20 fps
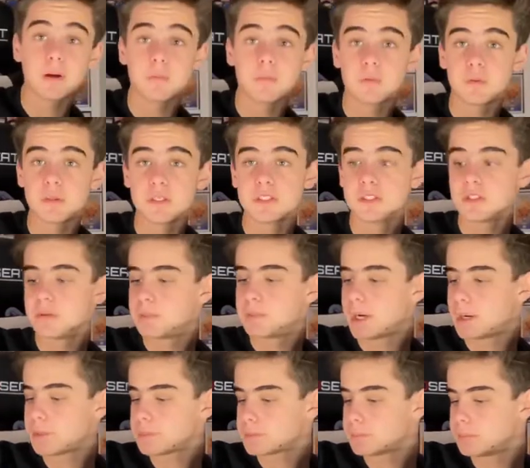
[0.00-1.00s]
for these two
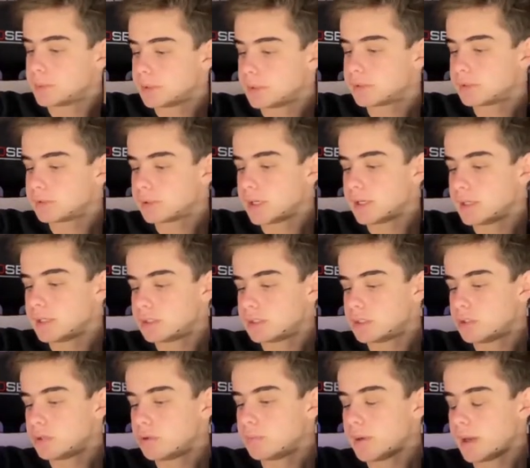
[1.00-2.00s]
pops, but they're not in
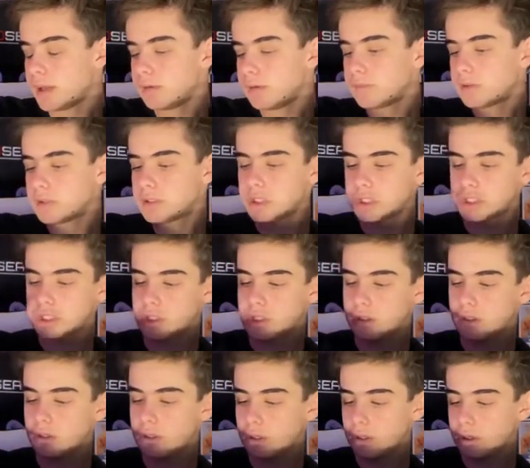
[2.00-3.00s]
too bad of
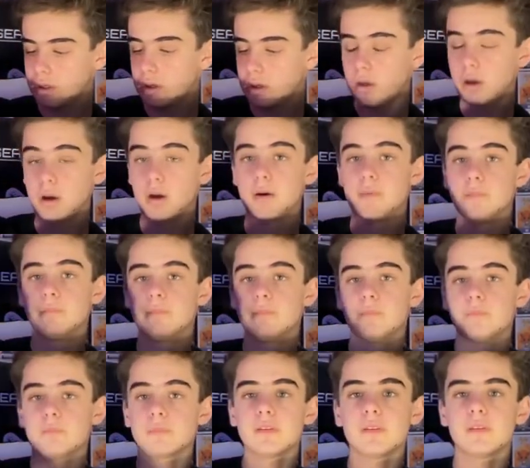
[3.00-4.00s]
condition.
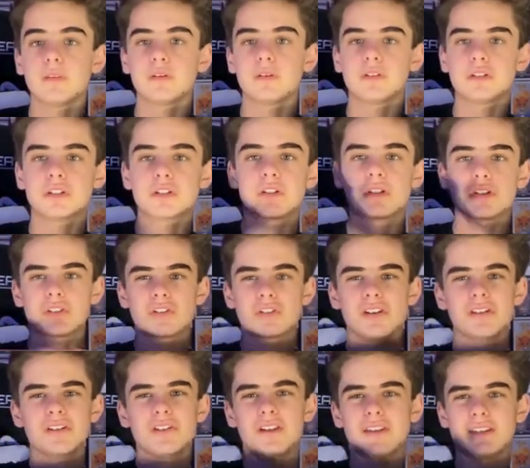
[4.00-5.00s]
The
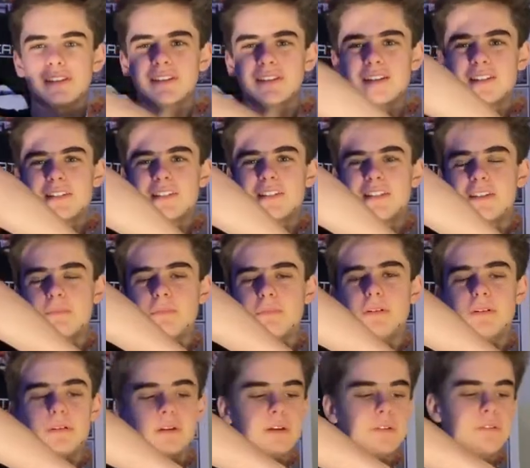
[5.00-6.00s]
screens are like dusty,
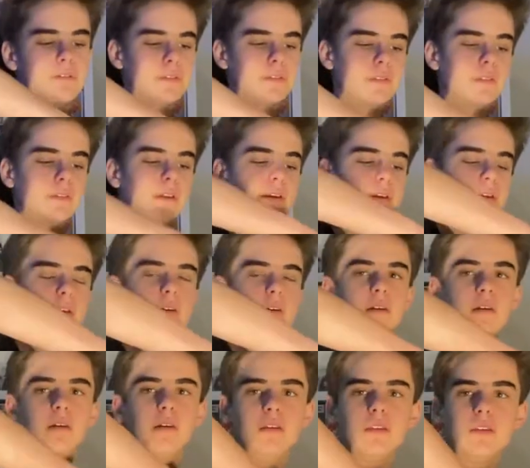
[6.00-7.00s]
but other than that,
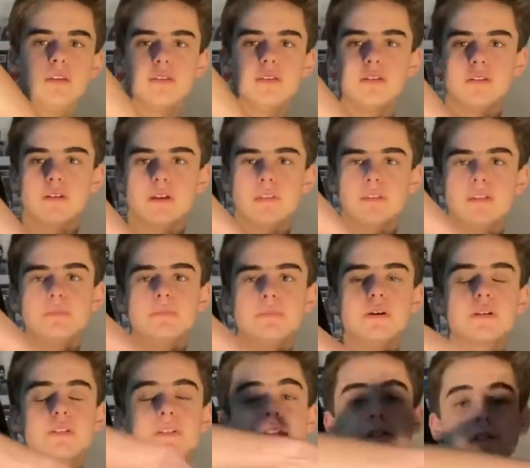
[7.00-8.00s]
okay, this
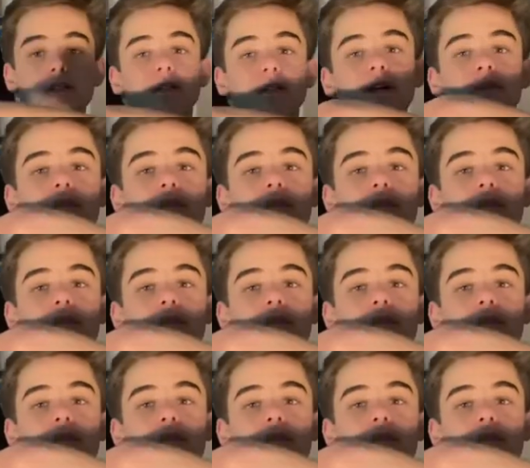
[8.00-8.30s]
box does not